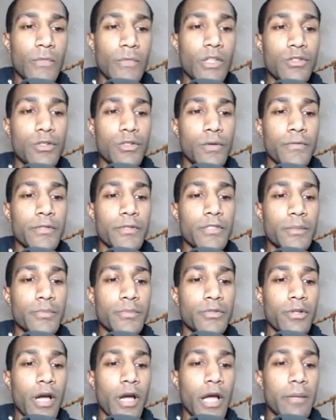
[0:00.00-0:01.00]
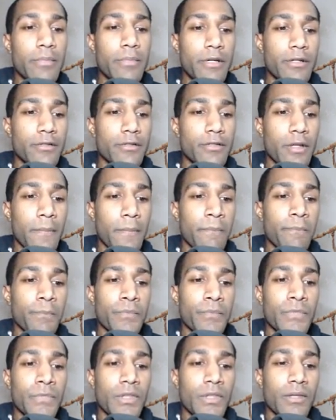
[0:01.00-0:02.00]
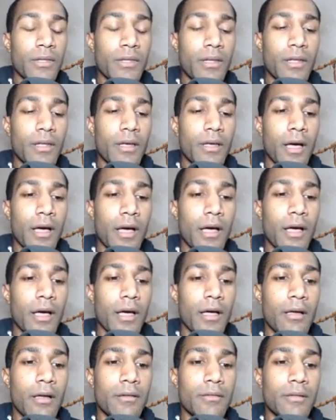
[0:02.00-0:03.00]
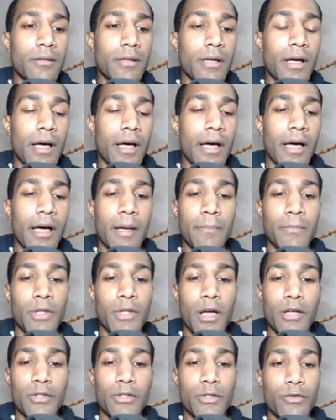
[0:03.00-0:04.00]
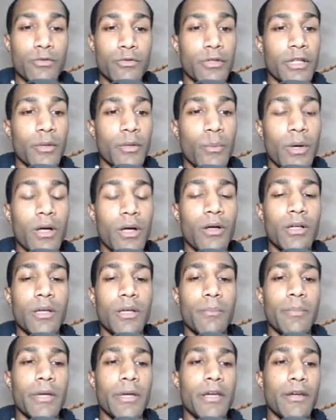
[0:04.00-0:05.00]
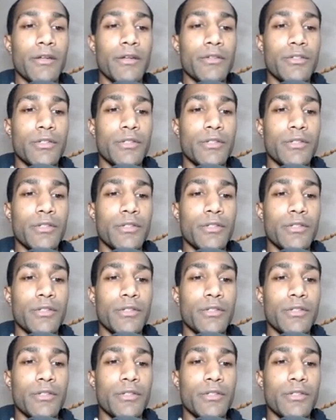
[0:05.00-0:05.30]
So for subscribers, I'm not doing really well compared